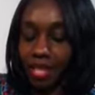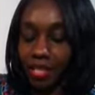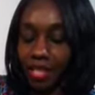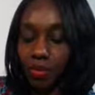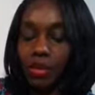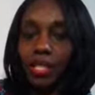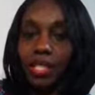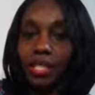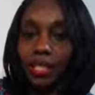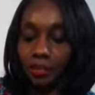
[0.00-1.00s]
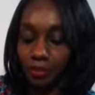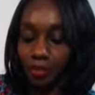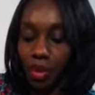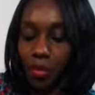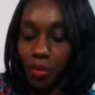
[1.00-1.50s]
just really good.
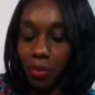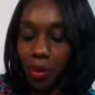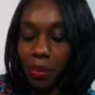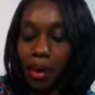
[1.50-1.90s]
Remember,